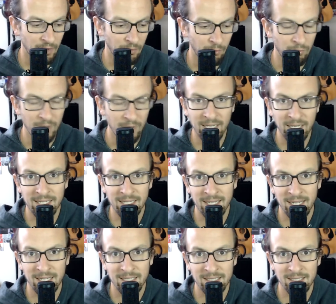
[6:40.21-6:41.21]

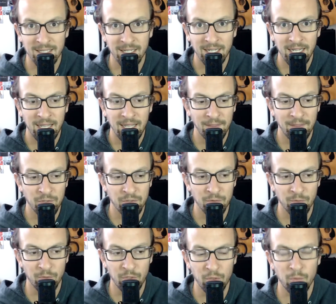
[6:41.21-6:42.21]
Recognize that
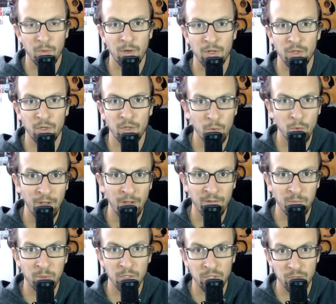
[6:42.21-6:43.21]
you
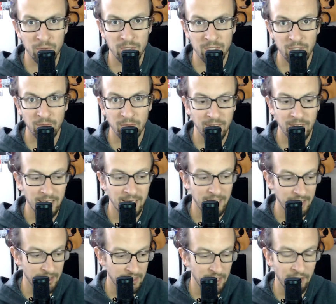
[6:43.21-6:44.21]
have put yourself in
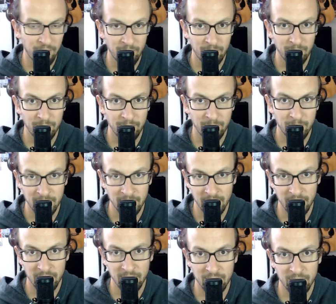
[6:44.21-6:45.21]
a tough
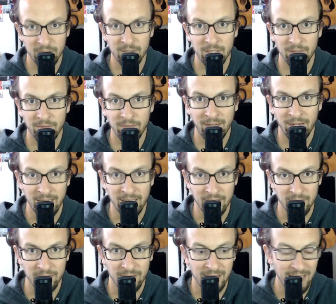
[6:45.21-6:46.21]
position to live
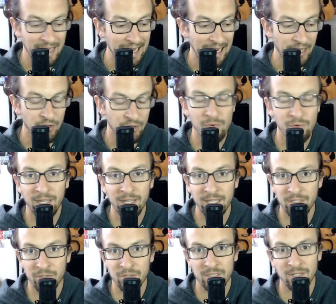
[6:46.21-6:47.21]
financially, and you can
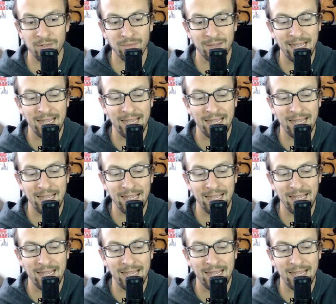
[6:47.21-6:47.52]
get yourself